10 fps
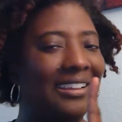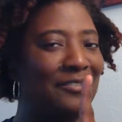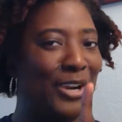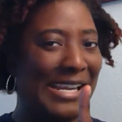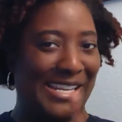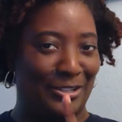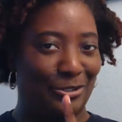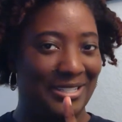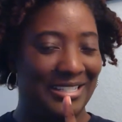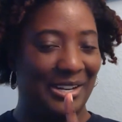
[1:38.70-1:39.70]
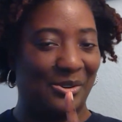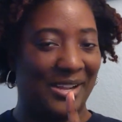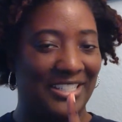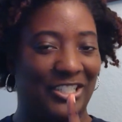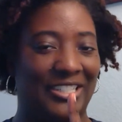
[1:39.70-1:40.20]
Very interesting
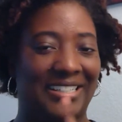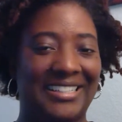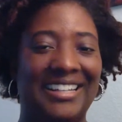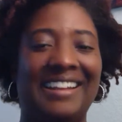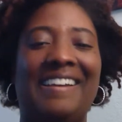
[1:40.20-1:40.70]
question.